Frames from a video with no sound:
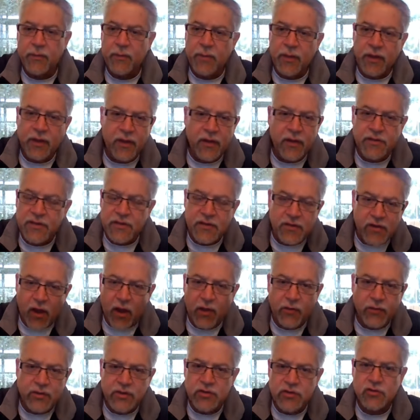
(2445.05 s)
and because He's
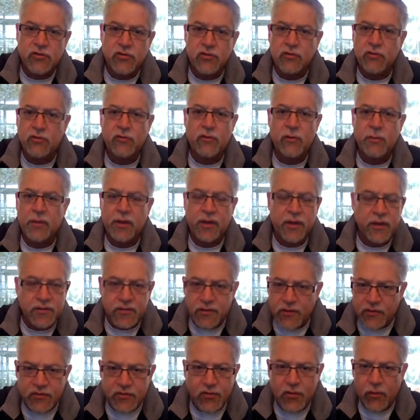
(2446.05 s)
always truthful, because
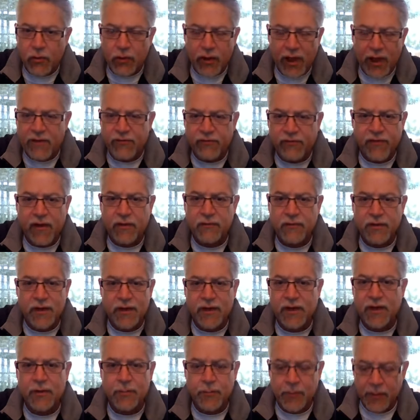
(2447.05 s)
there's no lie found
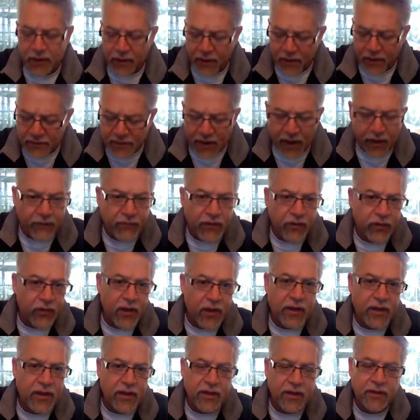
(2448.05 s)
in Him, because
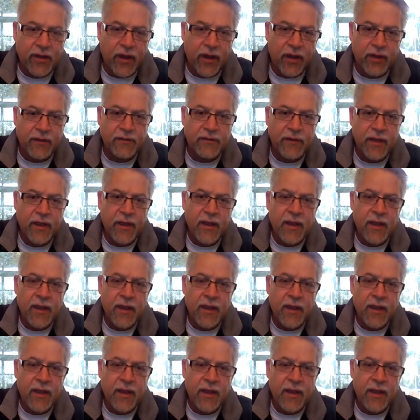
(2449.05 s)
everything He does,